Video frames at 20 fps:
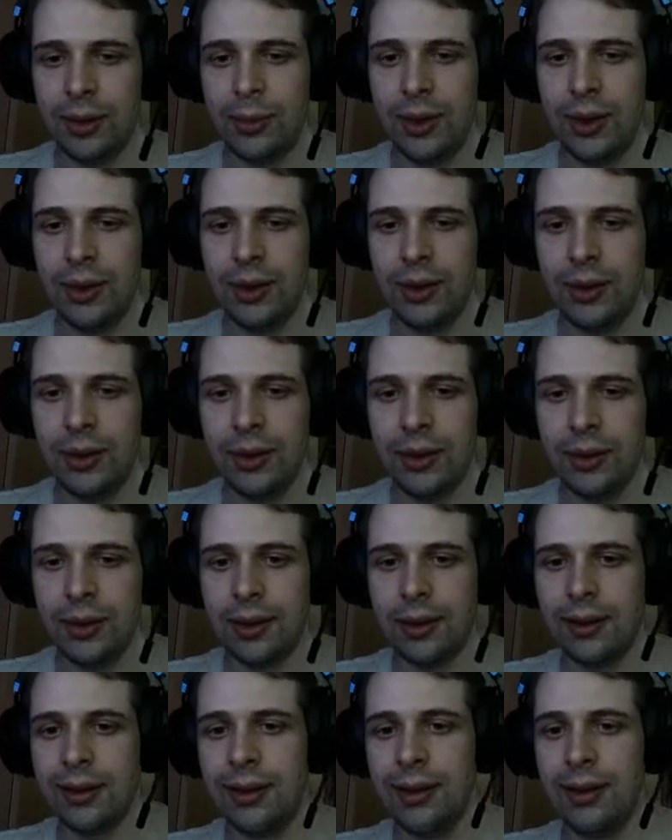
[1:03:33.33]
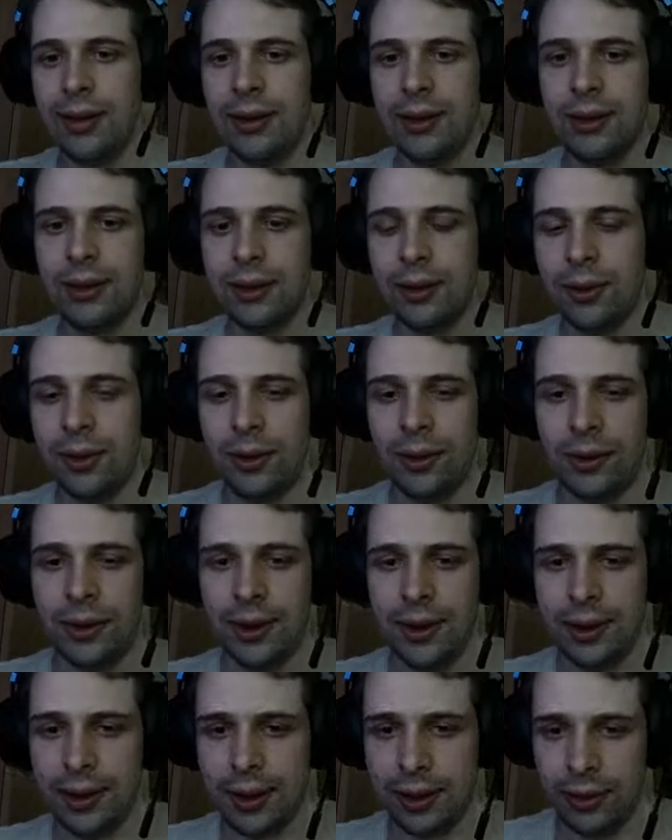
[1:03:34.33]
we clear all the
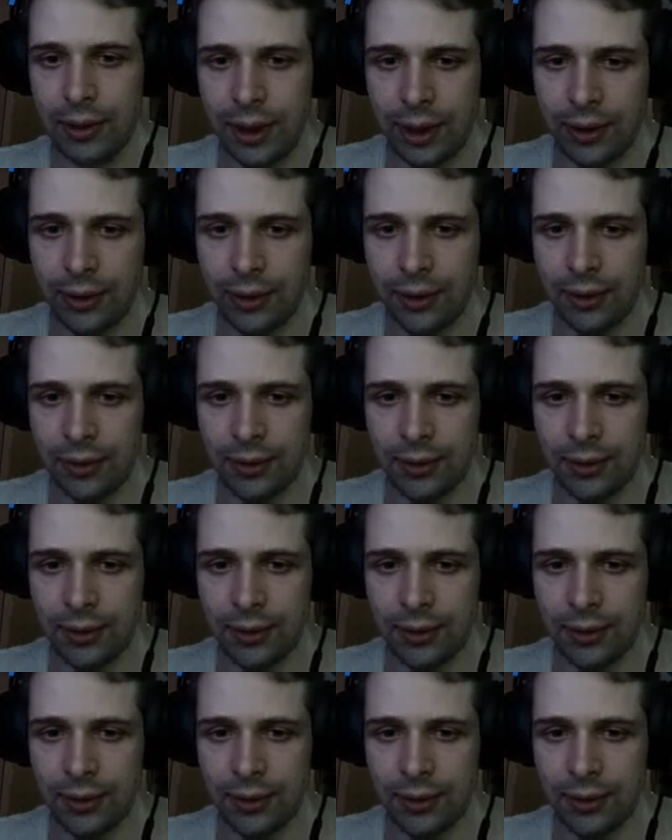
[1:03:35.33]
screen,